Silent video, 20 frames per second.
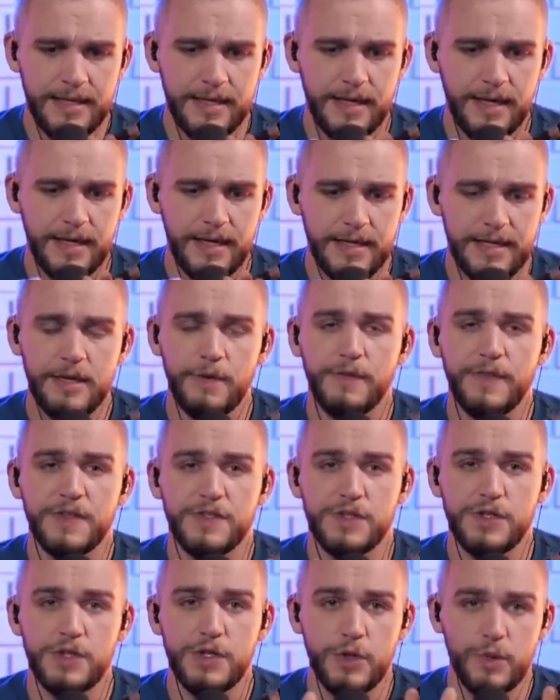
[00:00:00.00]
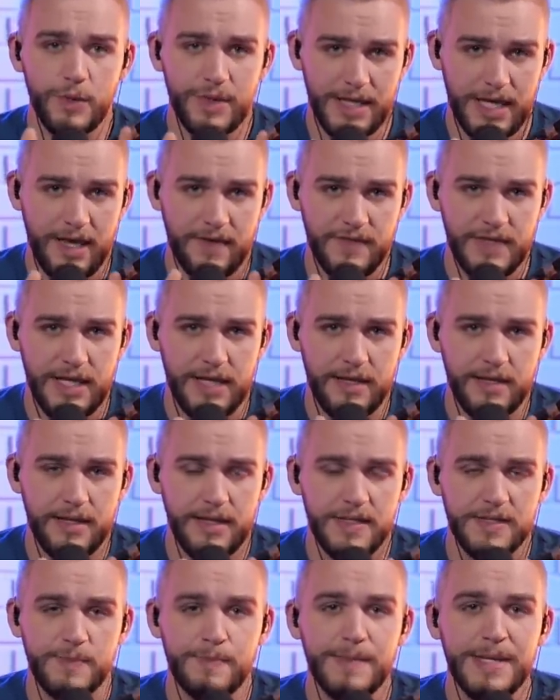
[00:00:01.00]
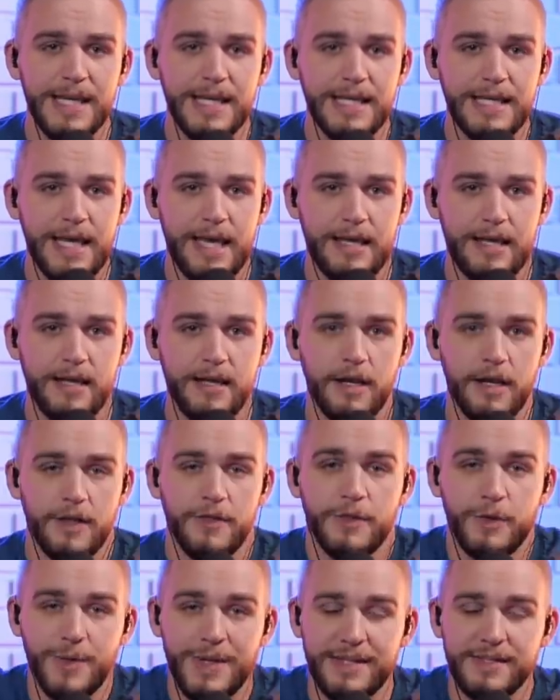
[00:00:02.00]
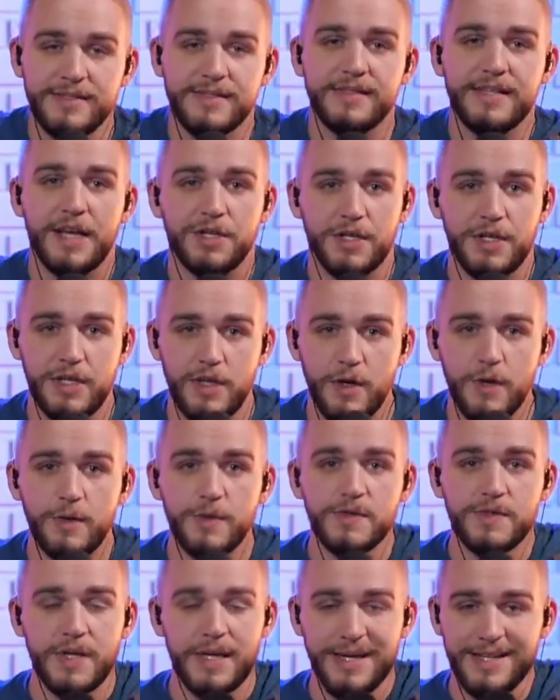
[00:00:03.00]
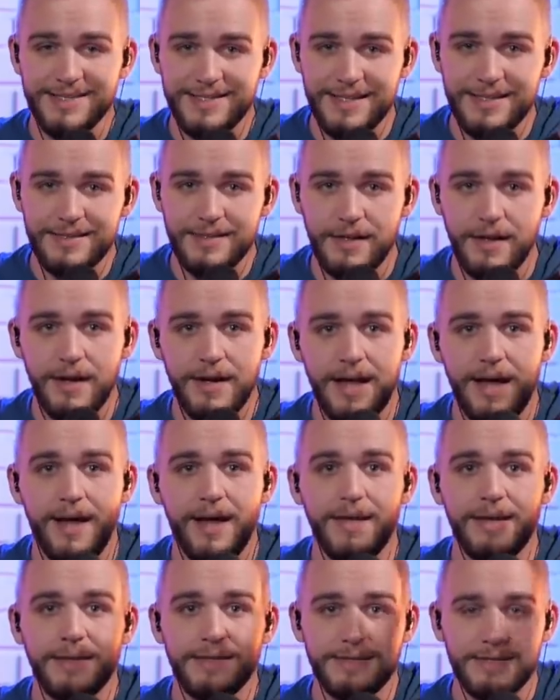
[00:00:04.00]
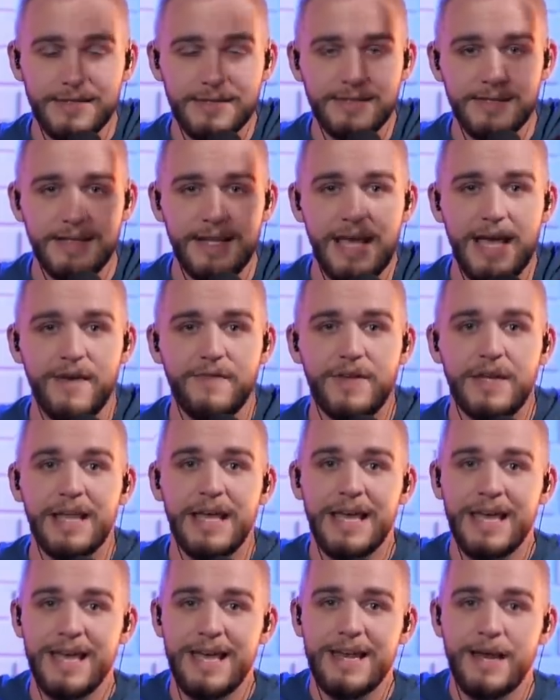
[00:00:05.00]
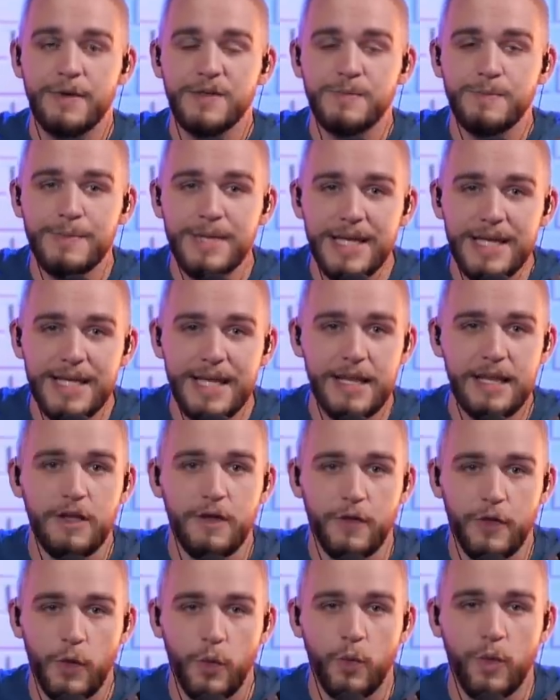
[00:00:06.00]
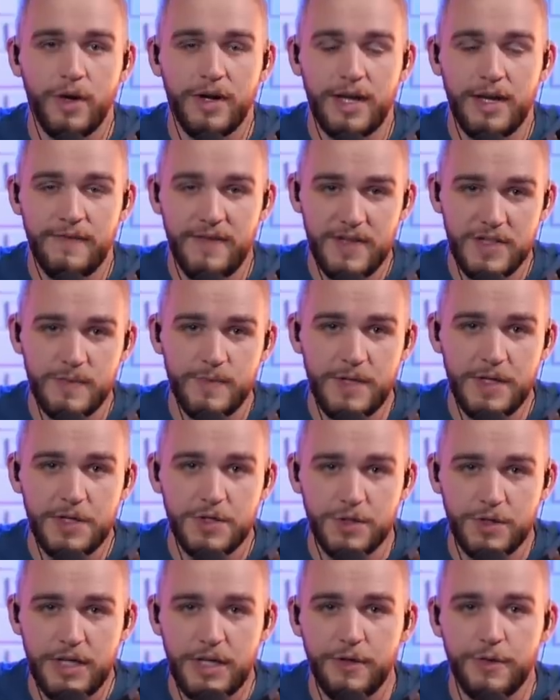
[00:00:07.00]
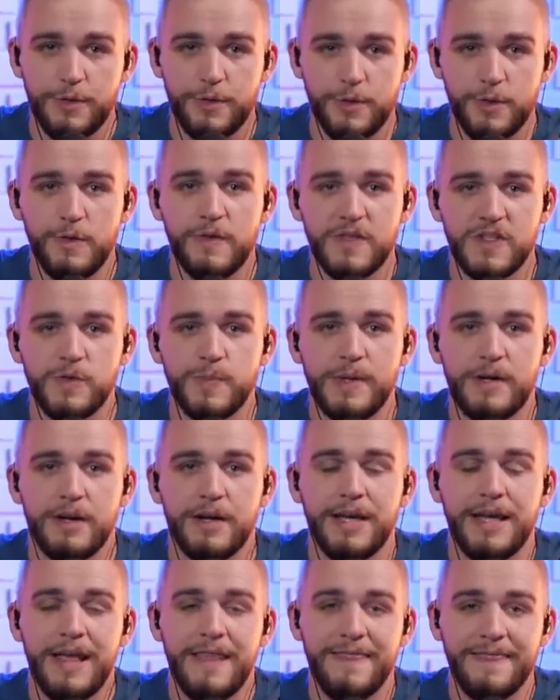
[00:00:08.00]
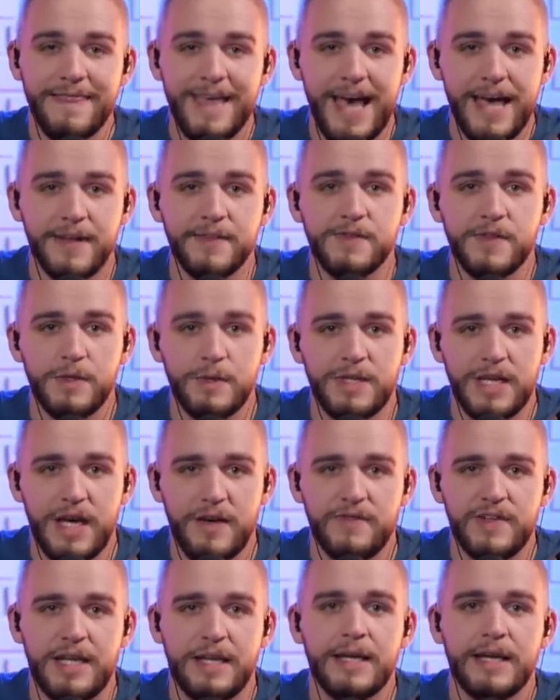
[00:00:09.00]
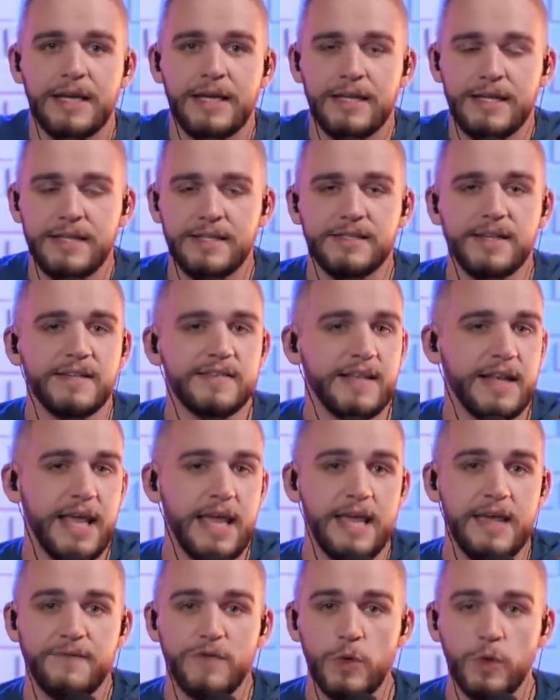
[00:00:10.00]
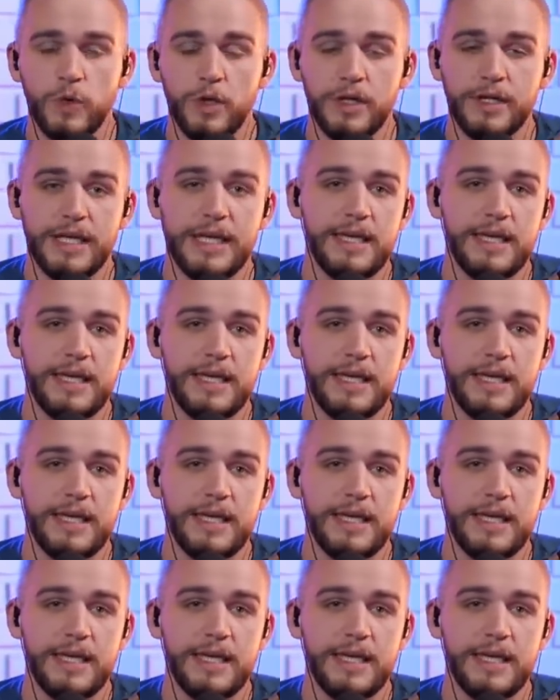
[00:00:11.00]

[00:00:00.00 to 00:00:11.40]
uh, here, this new covenant is mediated through his session. He goes, sins on high, sins into heaven, and now is mediating the work of his ministry through the Spirit. And that is the new covenant. He says that, hey, if you look